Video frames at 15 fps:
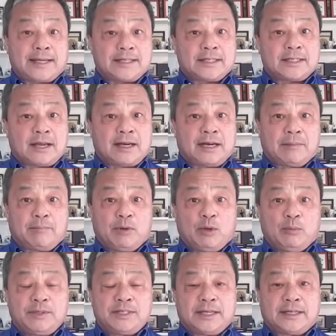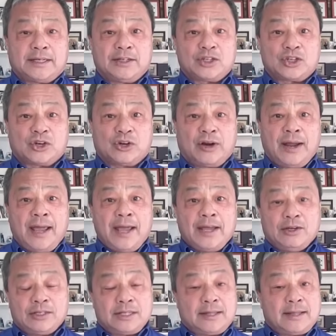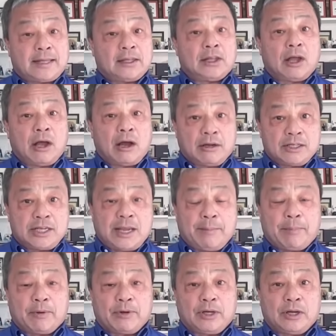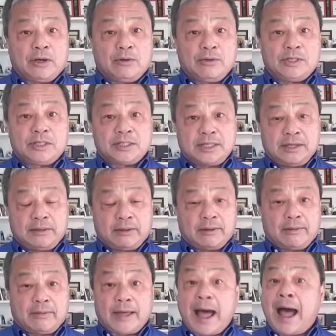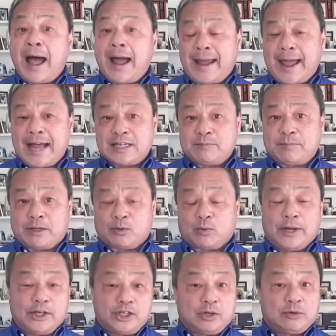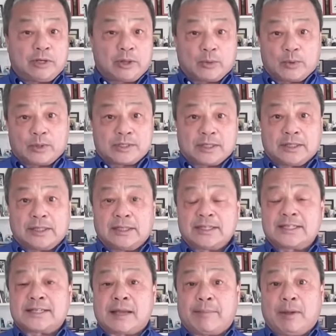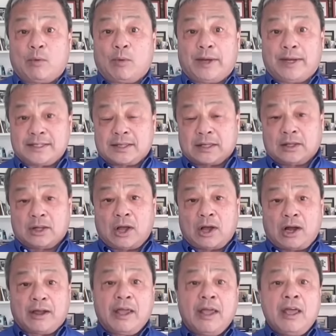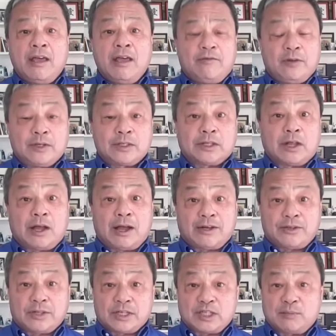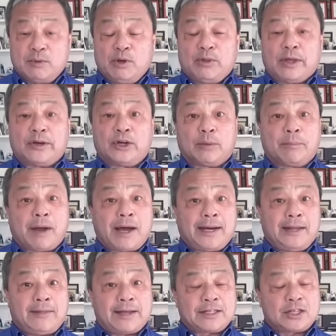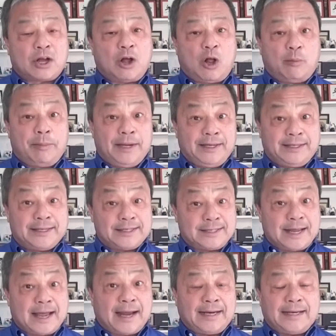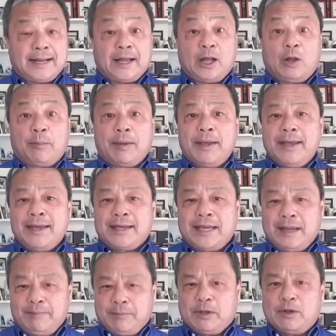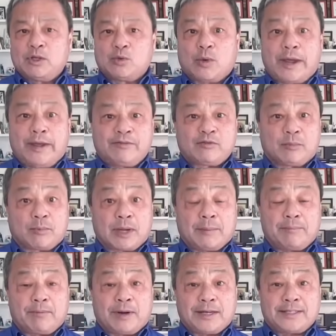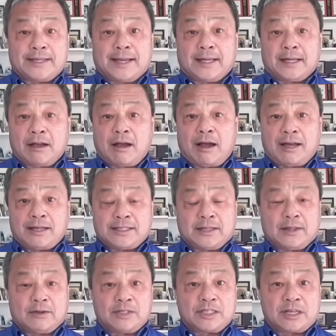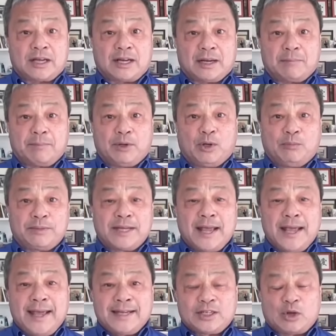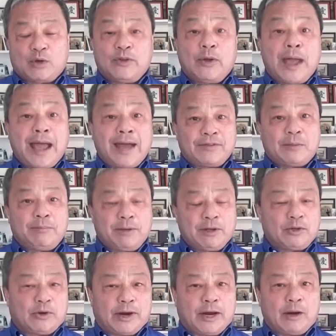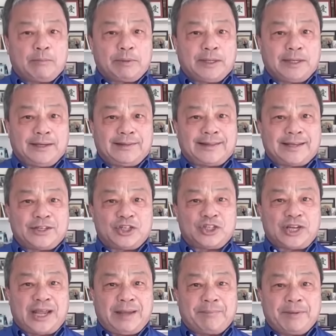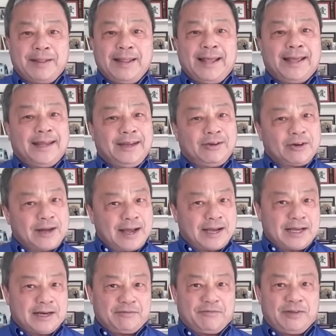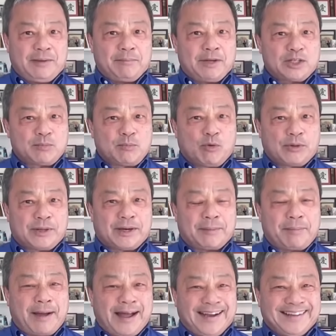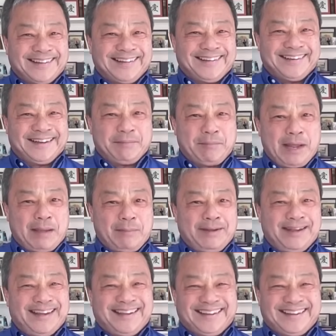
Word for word: sonic boom signature. You see that long tapered nose, you see the, the high aspect ratio. In other words, the little stubby wings and the long fuselage, the smooth underbody, that's all being designed to help keep those waves from compressing and causing those sonic booms. So if you have to build your airplane in that shape, you're not going to fit much more than a pilot and maybe